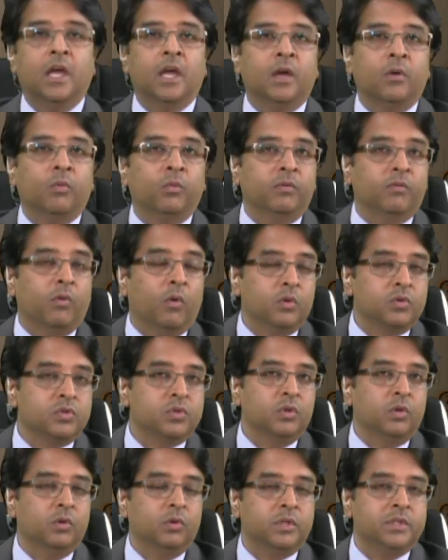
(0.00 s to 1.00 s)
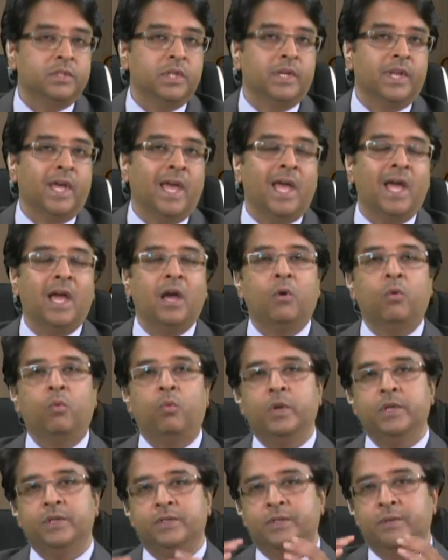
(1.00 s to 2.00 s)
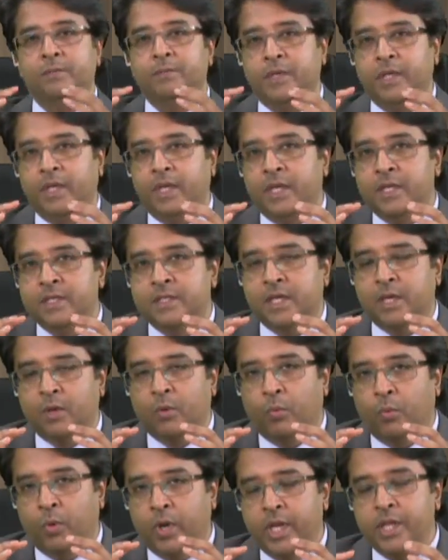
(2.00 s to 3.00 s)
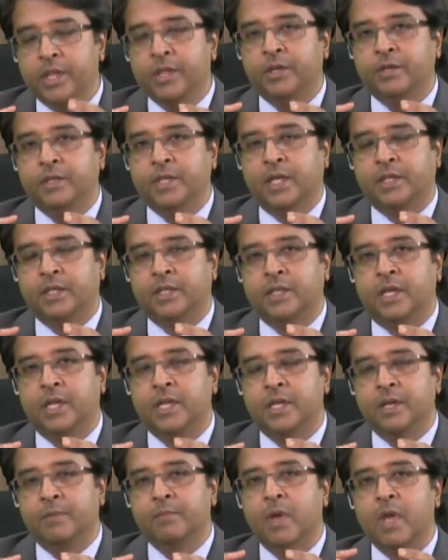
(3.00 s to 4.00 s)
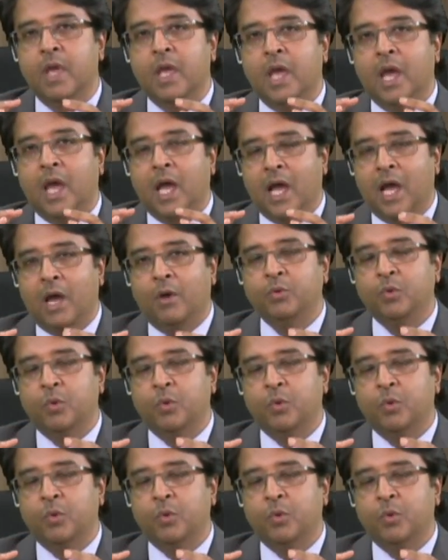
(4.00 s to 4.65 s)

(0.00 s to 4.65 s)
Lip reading: We've also looked at how, once somebody is in the United Kingdom, how you